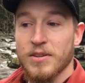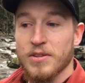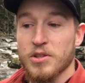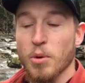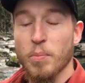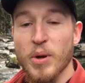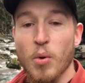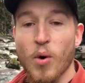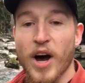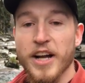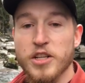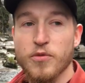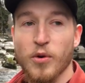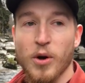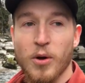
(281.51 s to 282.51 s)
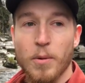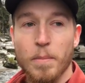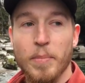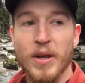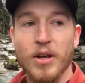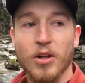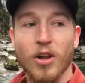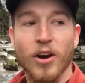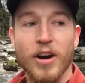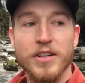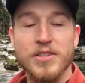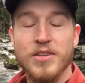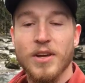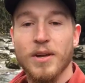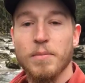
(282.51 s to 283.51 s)
So be watchful, be
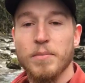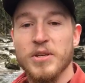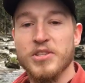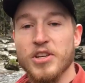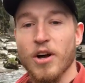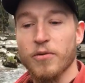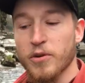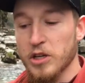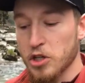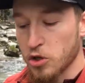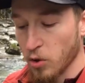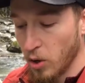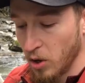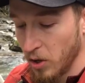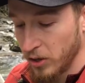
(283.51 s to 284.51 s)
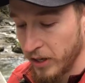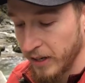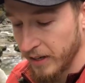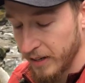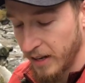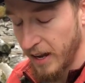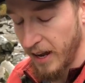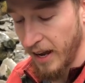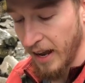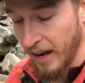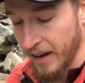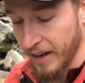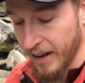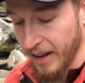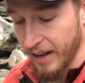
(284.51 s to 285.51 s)
alert, be self-controlled,
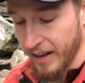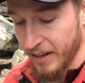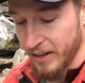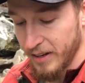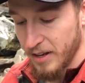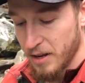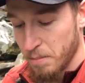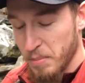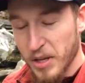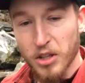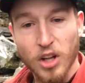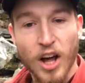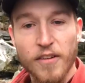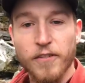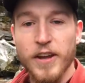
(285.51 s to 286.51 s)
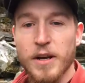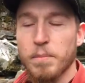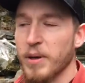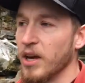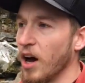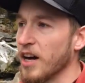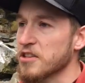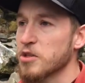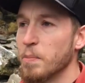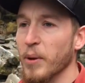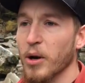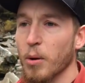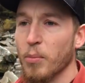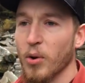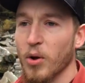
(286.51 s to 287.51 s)
and be loving, be
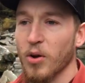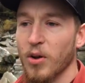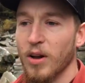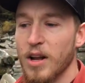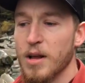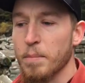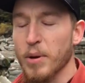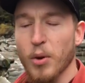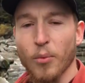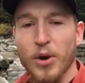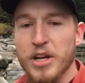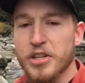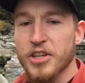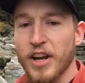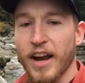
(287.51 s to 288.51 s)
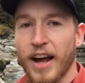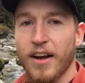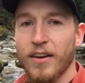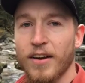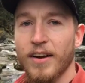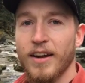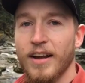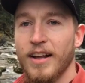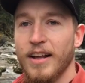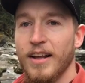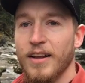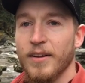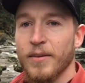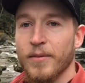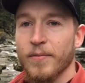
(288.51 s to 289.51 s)
hospitable, be reaching out.
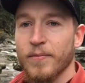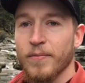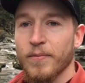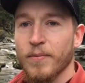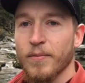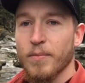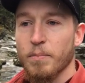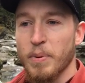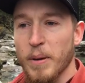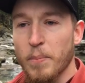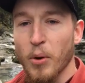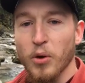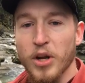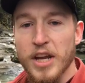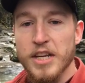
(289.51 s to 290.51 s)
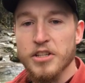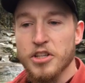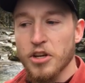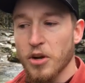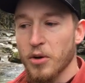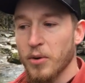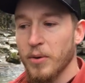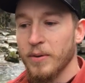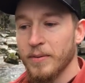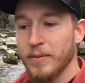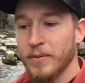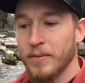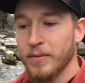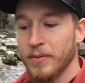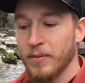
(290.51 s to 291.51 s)
People need you.
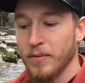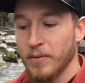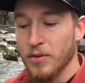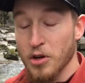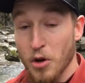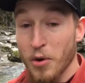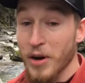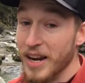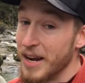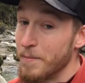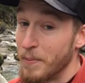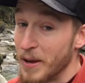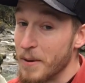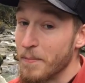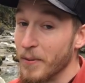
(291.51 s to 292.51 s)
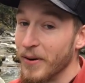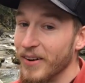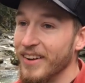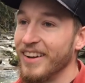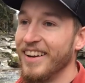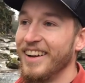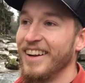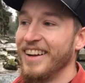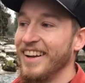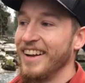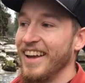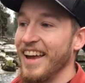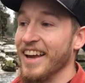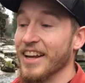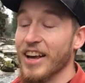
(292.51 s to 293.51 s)
You need people.
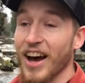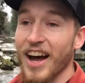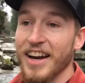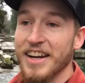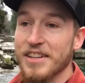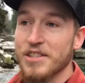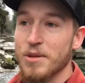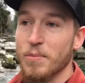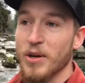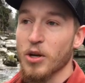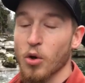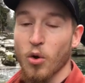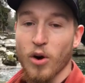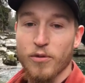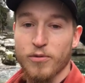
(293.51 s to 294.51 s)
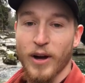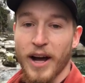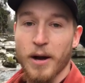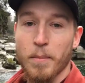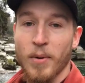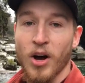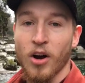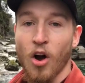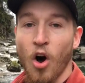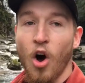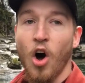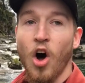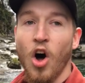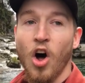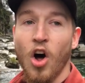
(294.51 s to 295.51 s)
And God needs to be glorified among
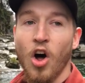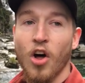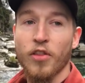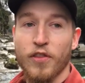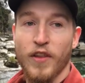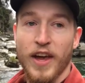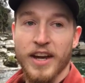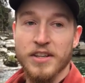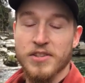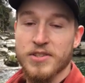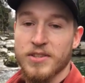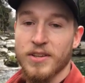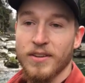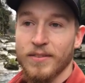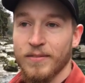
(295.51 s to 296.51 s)
all things,